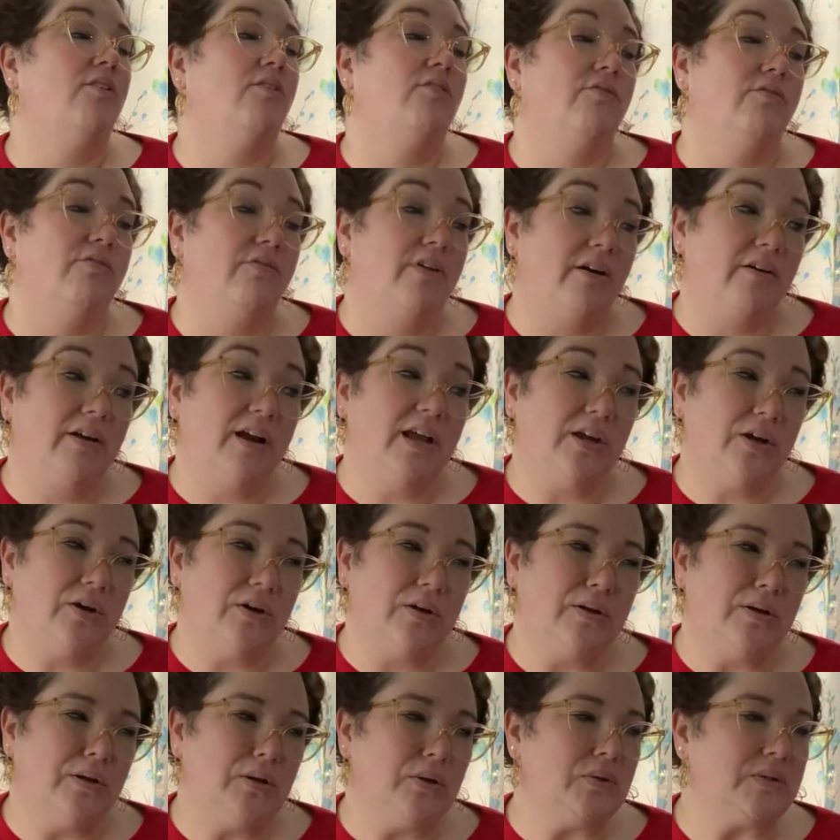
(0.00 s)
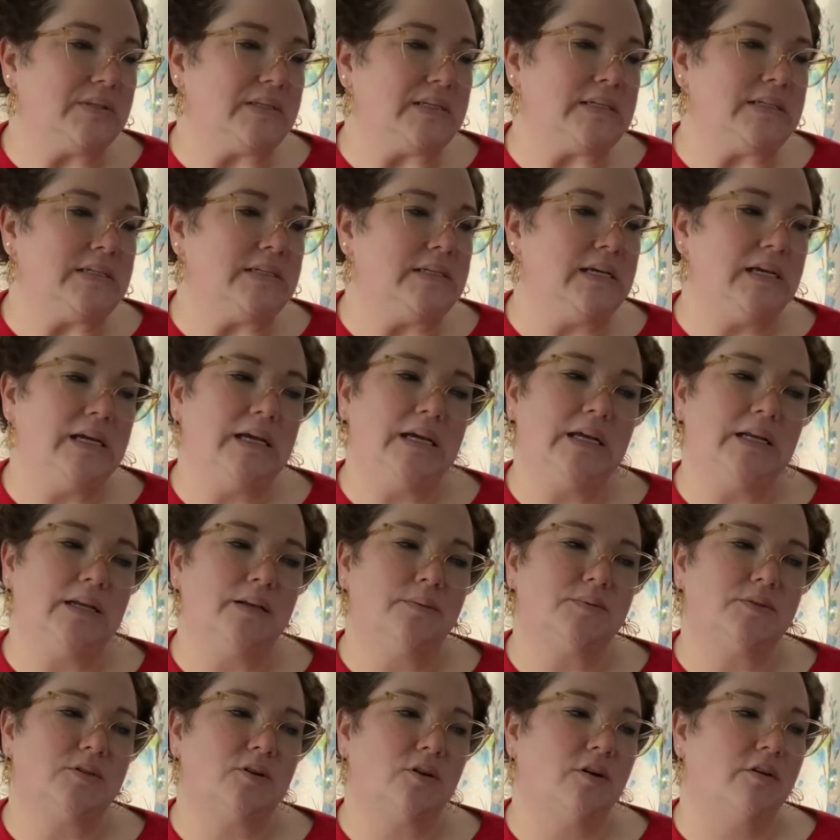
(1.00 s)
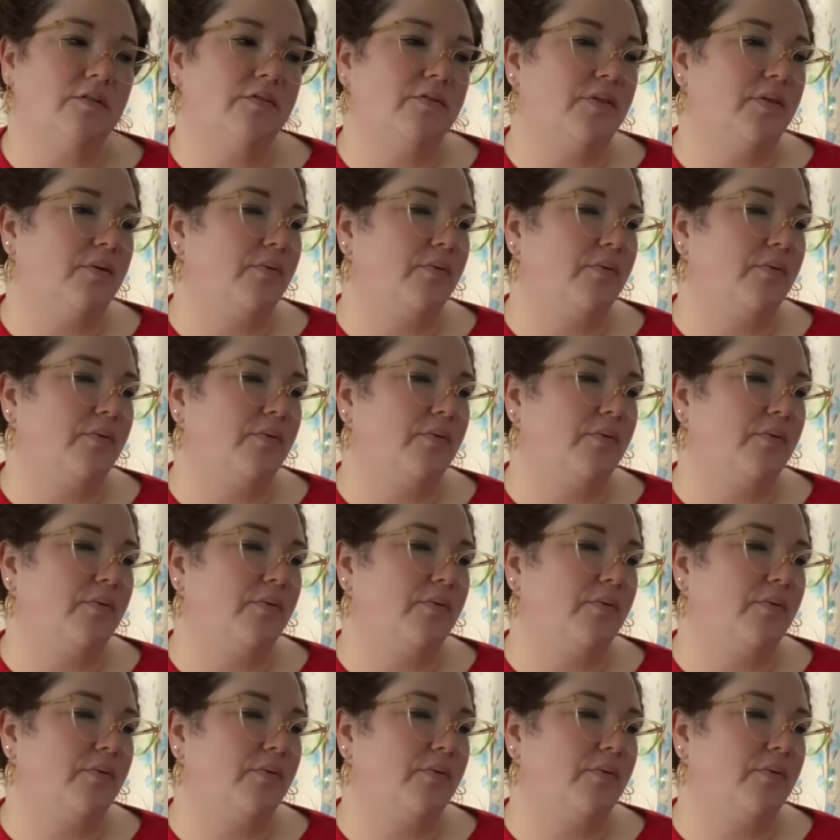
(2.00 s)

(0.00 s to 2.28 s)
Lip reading: "Very good news indeed," observed